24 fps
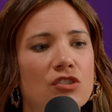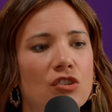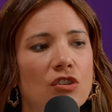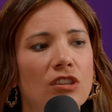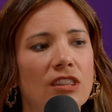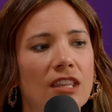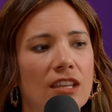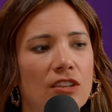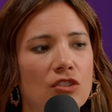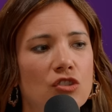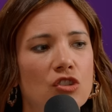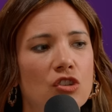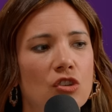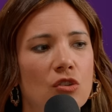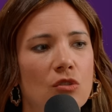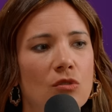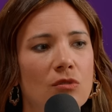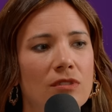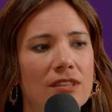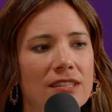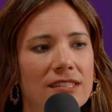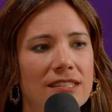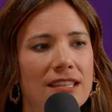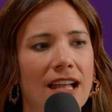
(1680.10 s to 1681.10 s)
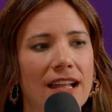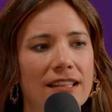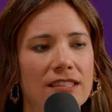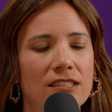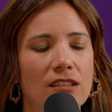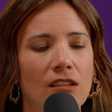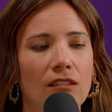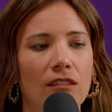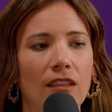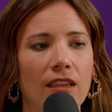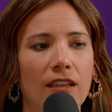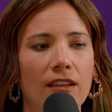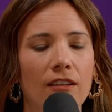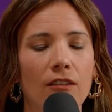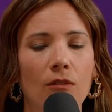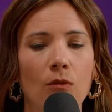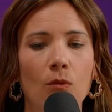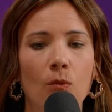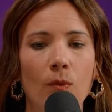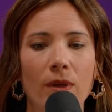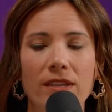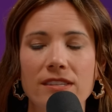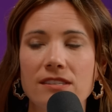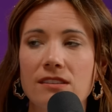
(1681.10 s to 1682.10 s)
do think too the stats on like
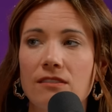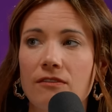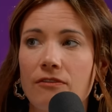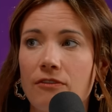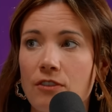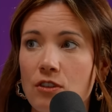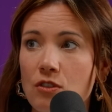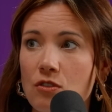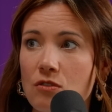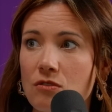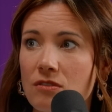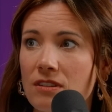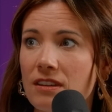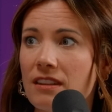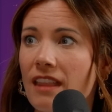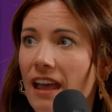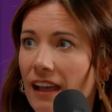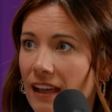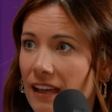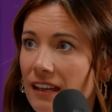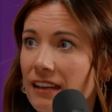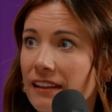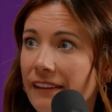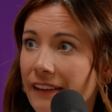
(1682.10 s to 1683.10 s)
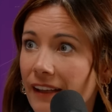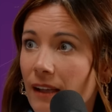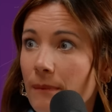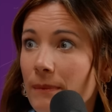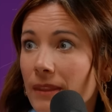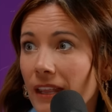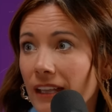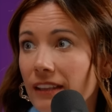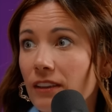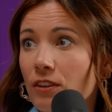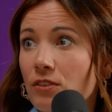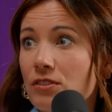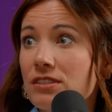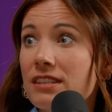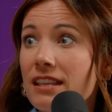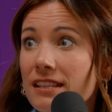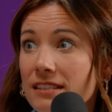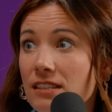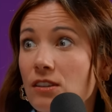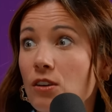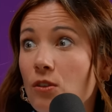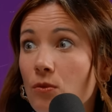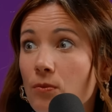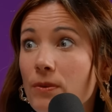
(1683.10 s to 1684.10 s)
wasted food and that kind of thing. I mean, like there's
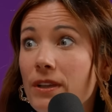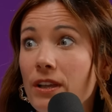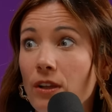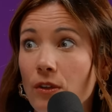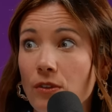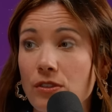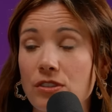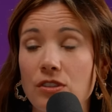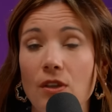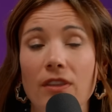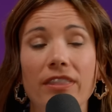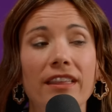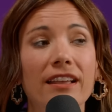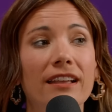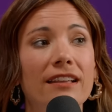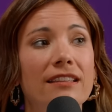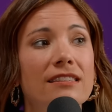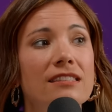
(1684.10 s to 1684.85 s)
things that are real. So I think